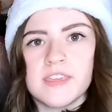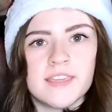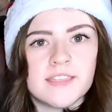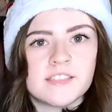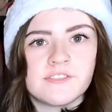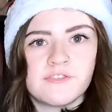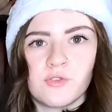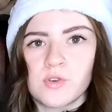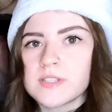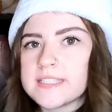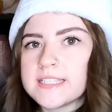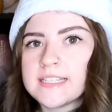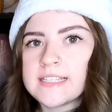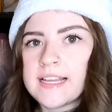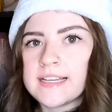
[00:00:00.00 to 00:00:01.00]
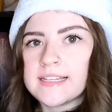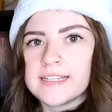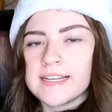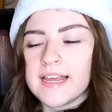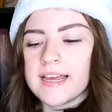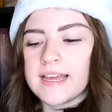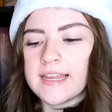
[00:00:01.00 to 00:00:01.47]
It's
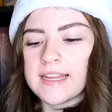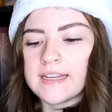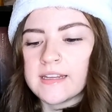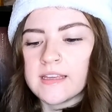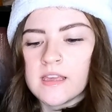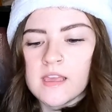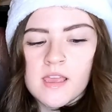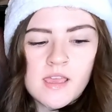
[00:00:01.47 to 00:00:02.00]
$14.99.